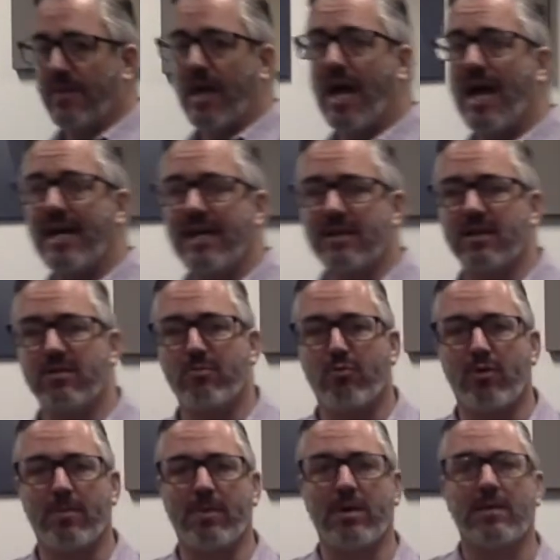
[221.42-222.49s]
the high end of the
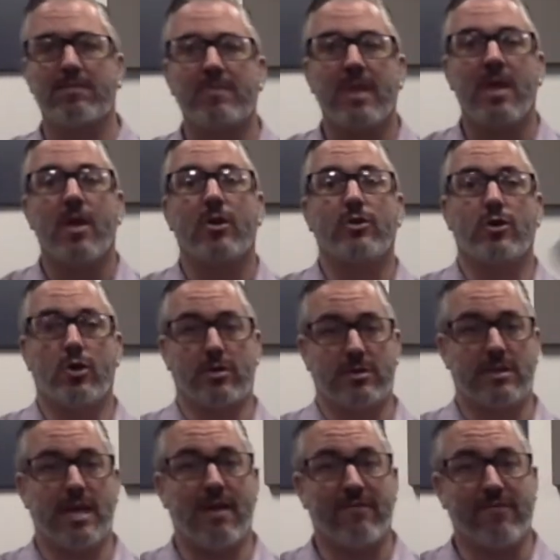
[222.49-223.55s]
marimba,
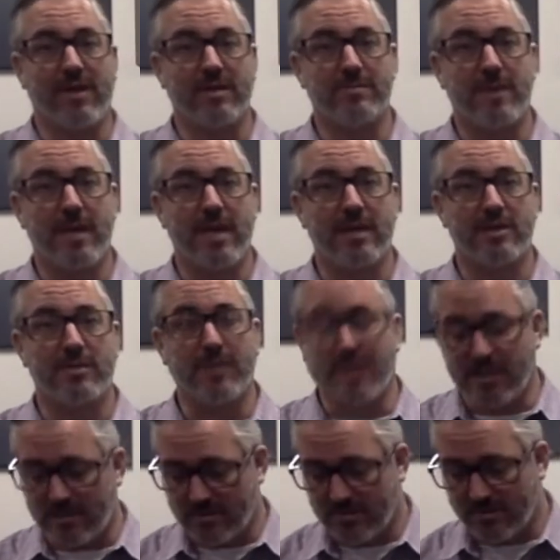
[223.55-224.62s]
notice how fast my hand speed
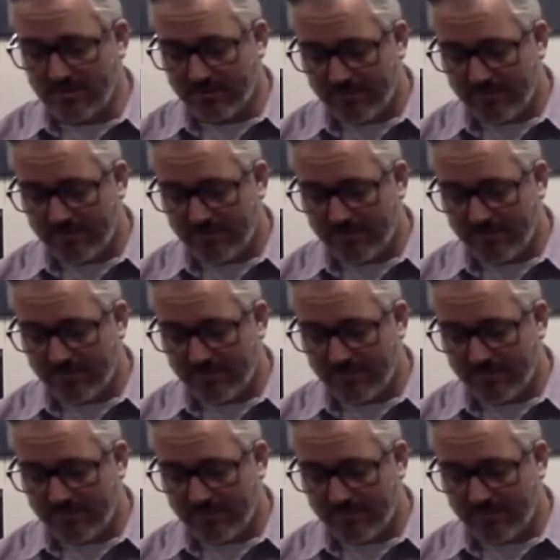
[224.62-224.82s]
is.